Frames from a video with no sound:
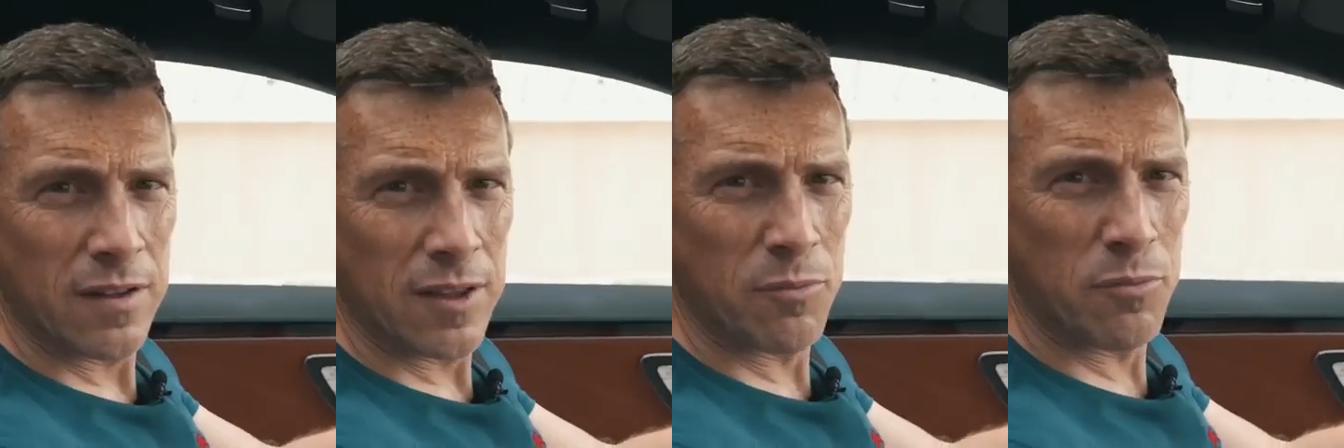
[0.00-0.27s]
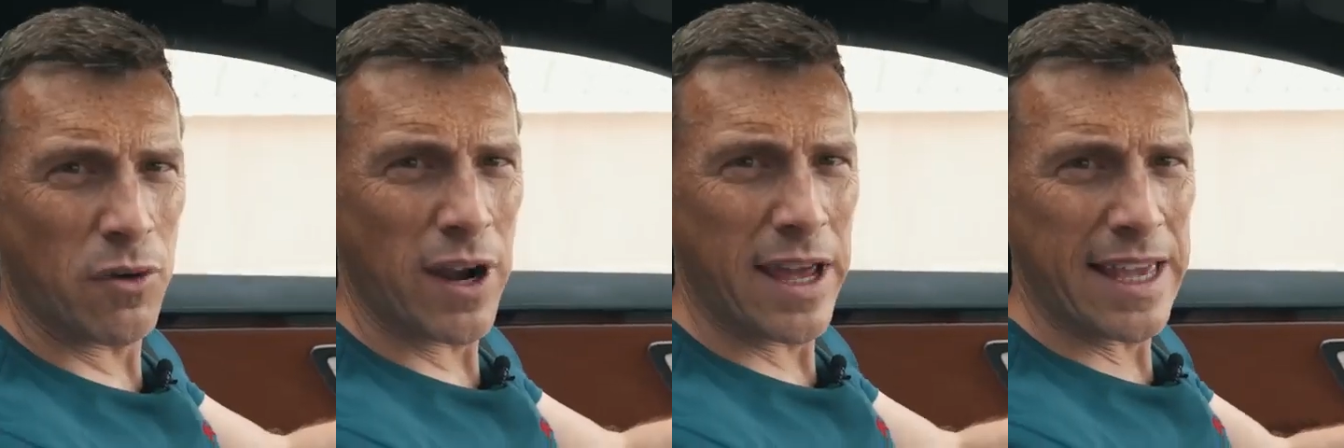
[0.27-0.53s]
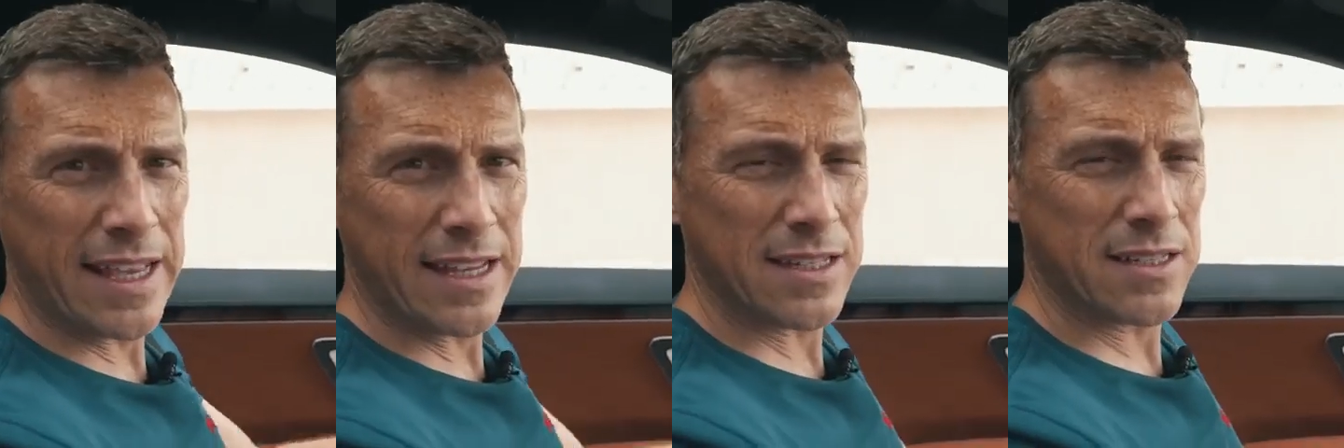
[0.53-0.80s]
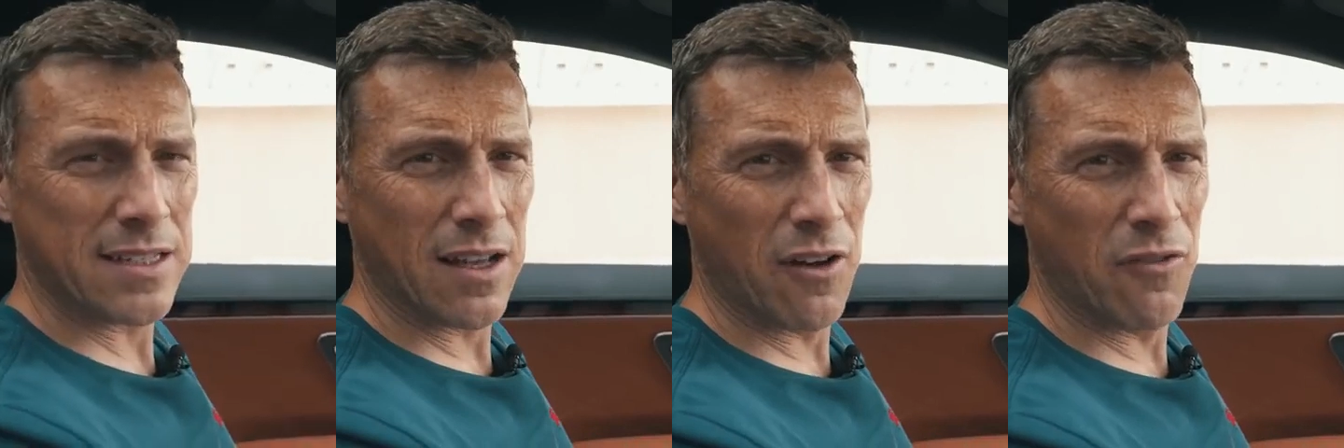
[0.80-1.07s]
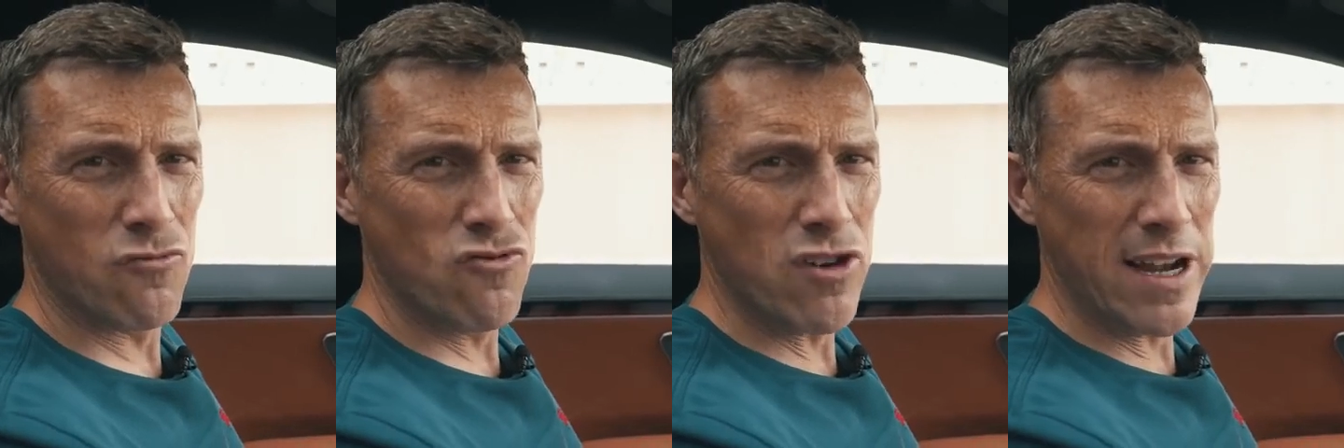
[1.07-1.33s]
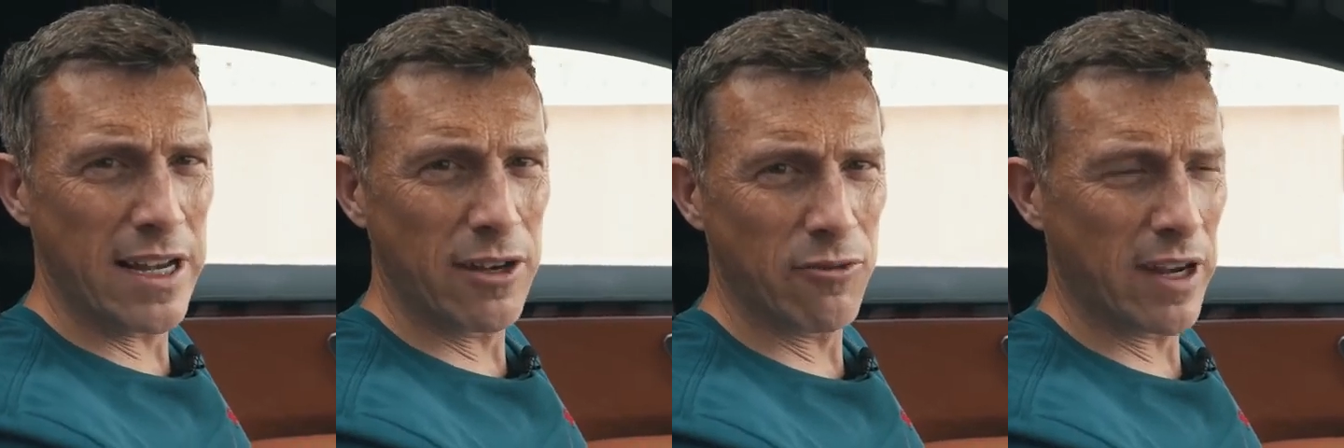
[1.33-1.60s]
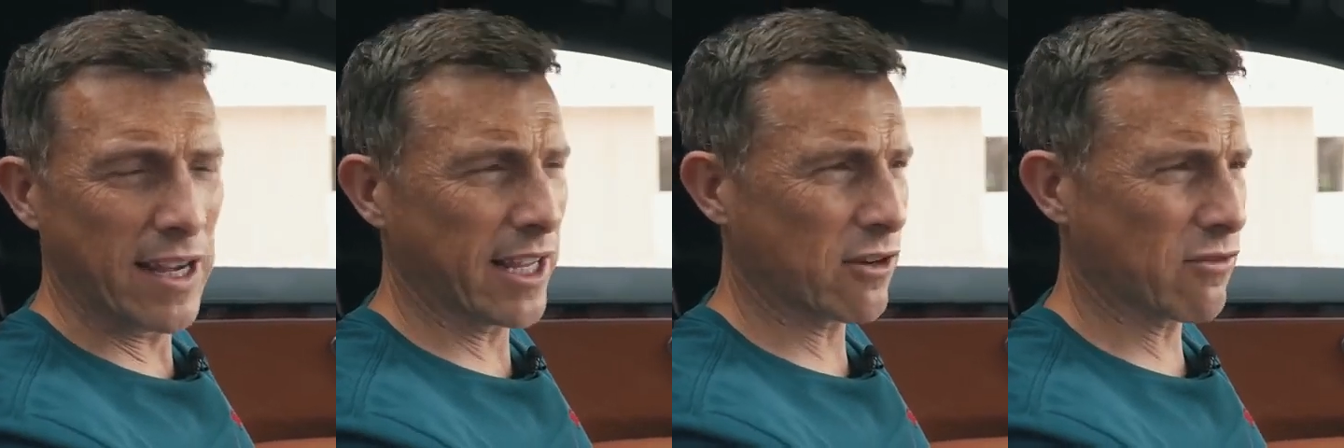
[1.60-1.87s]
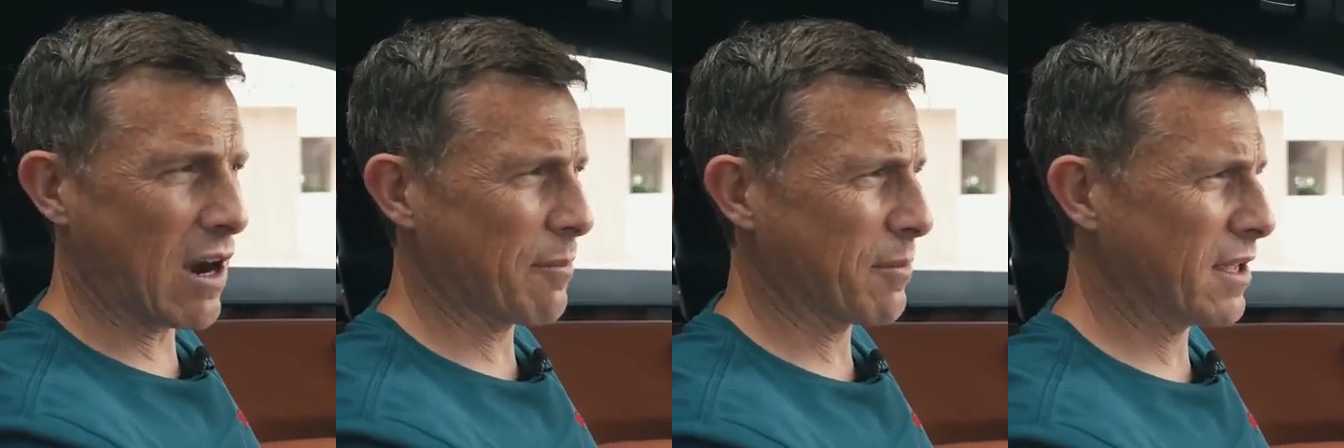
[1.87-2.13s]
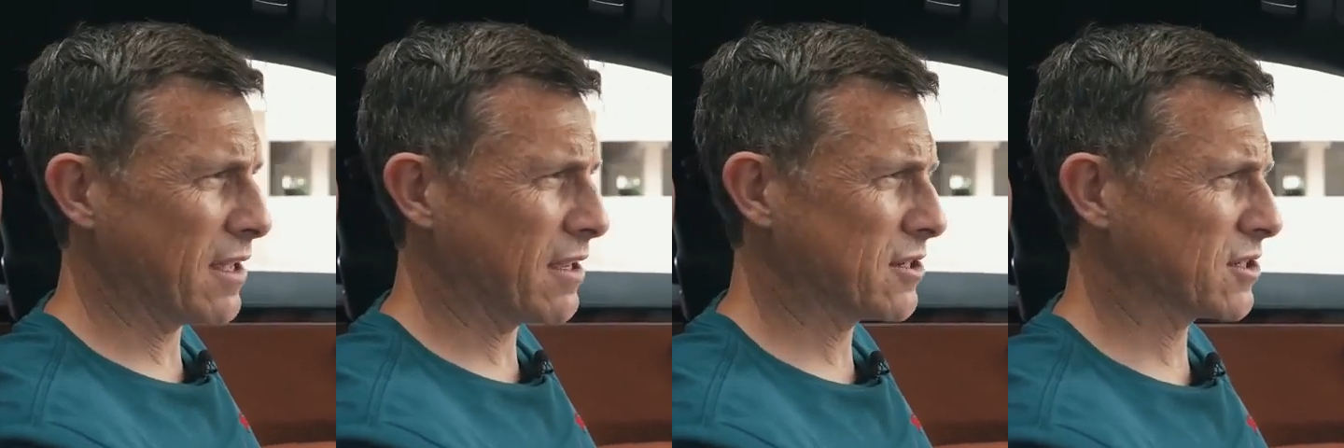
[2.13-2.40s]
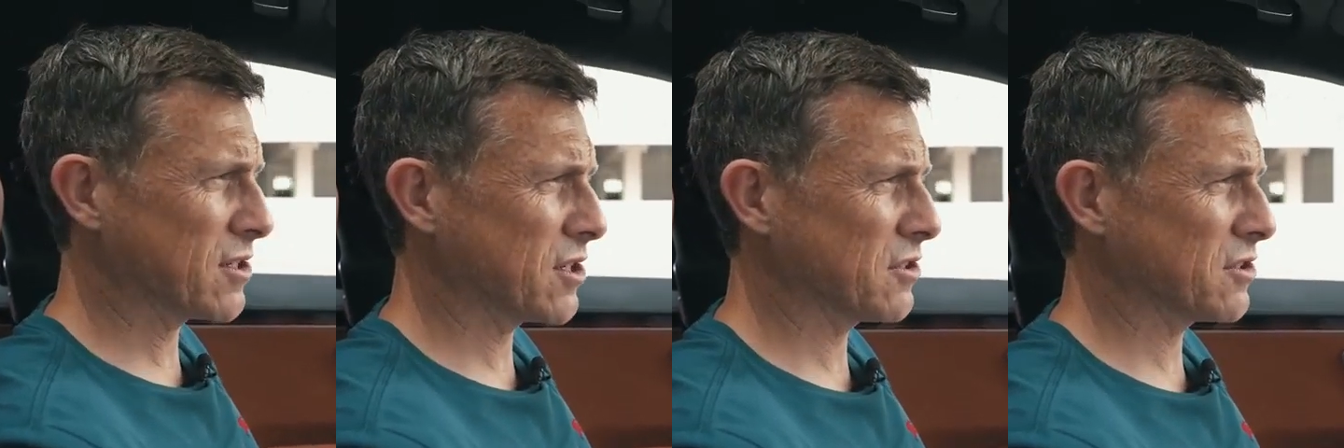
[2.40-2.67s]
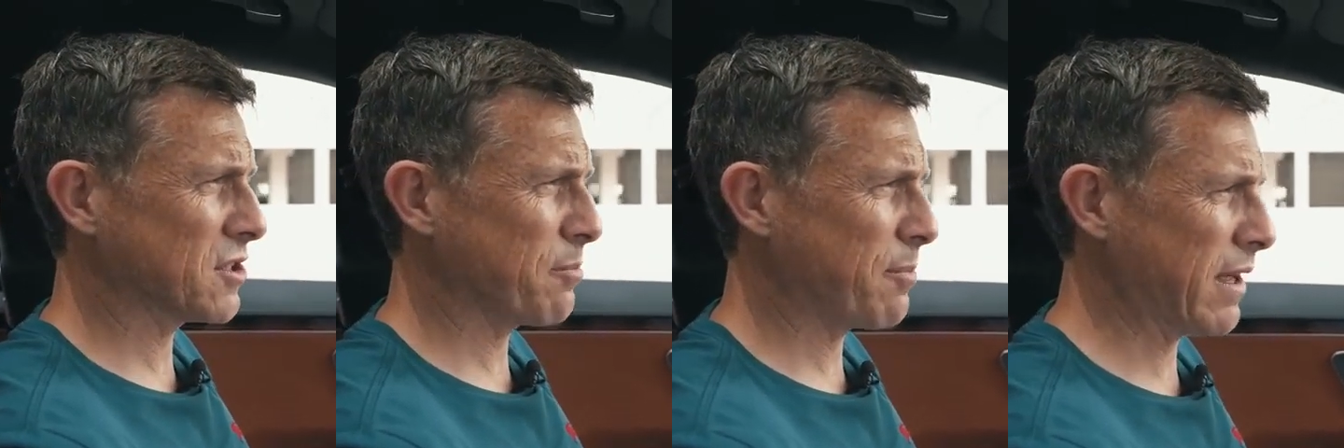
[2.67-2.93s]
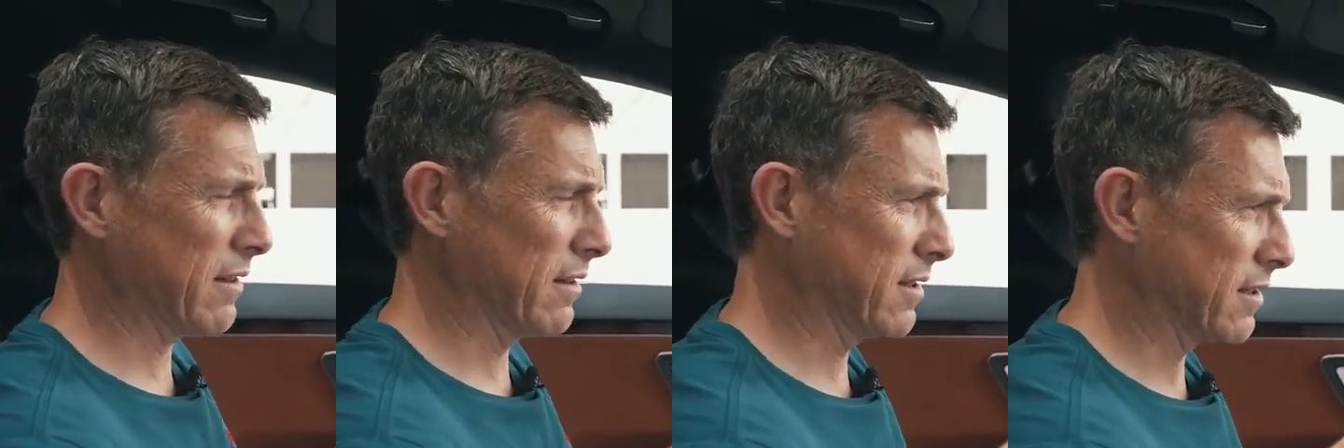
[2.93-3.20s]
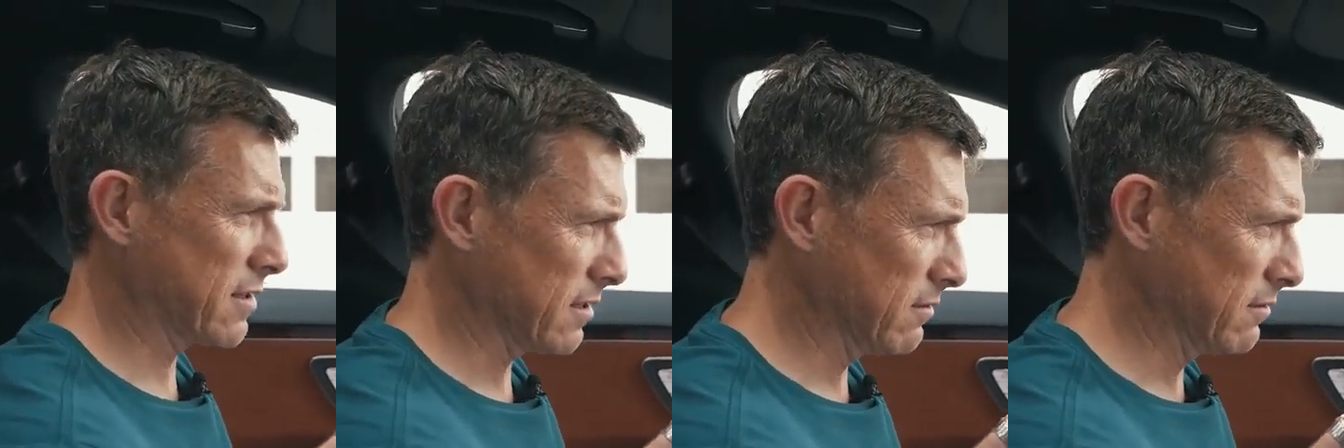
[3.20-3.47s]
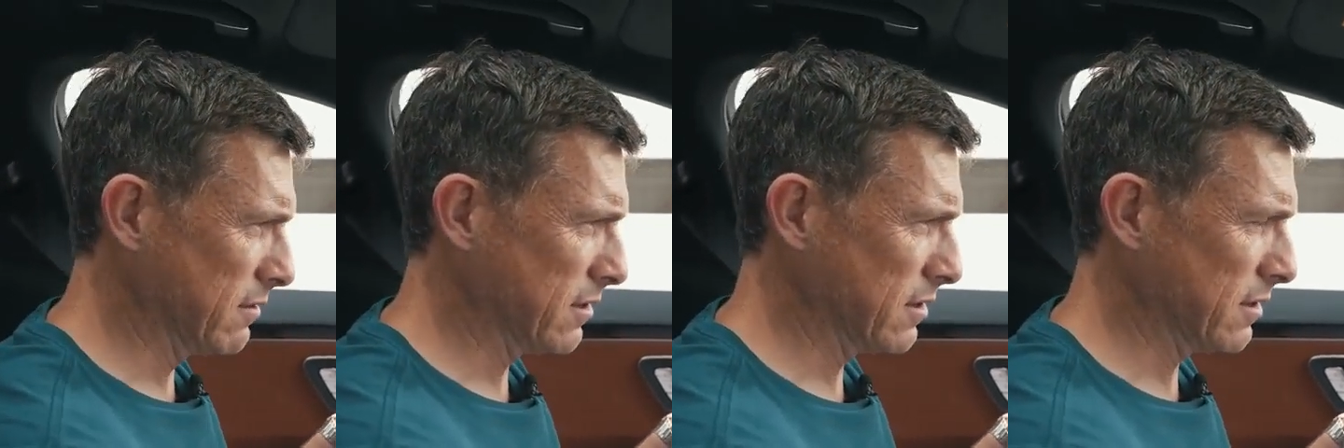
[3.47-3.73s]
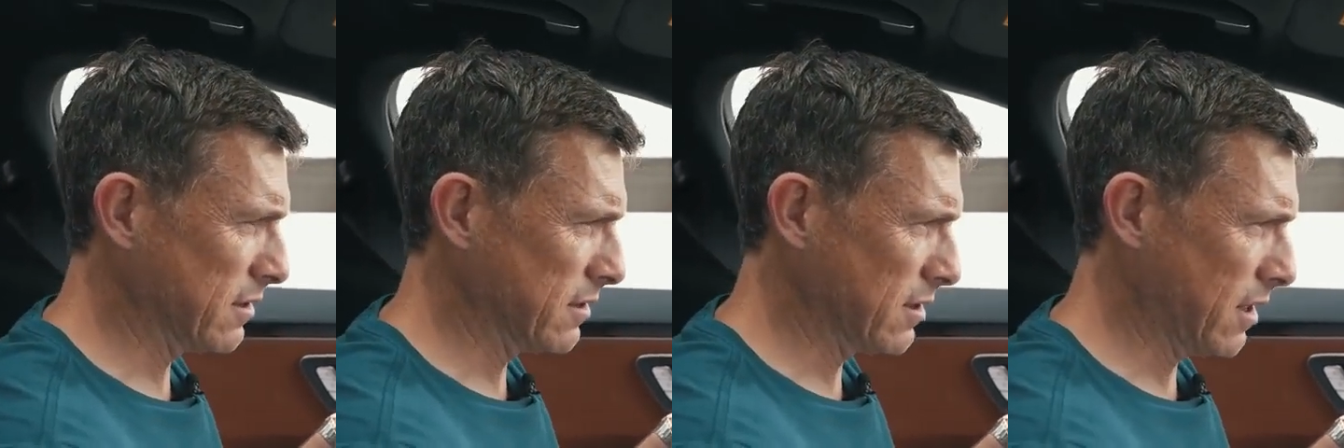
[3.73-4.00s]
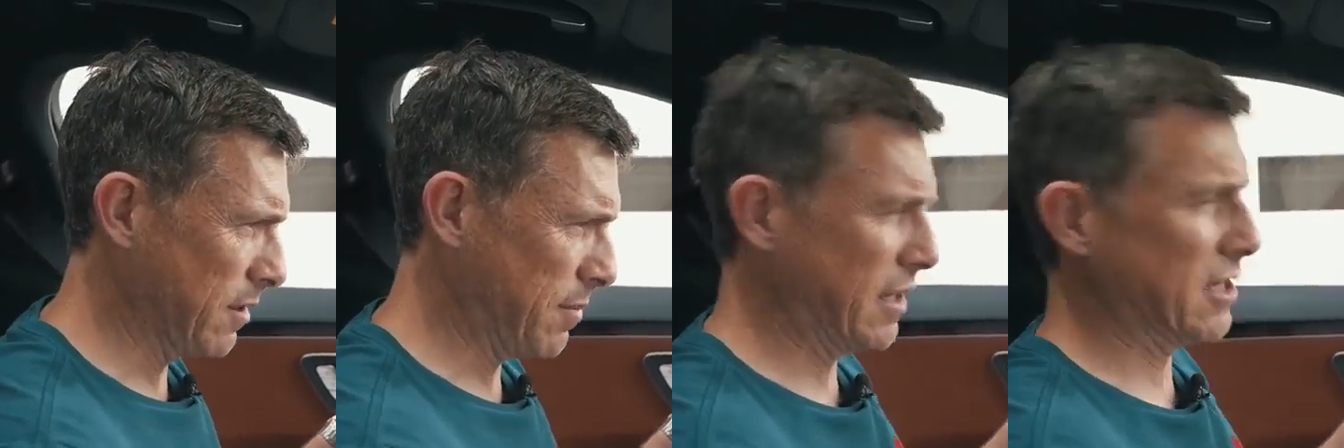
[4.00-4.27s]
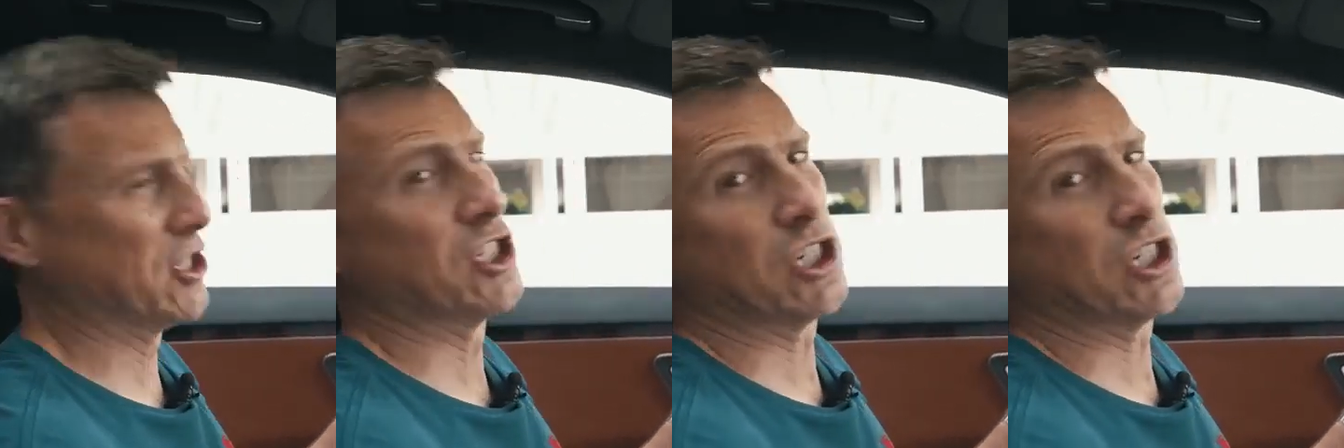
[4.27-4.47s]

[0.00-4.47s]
The brakes are really, really grabby. You just touch the pedal and it's like a bit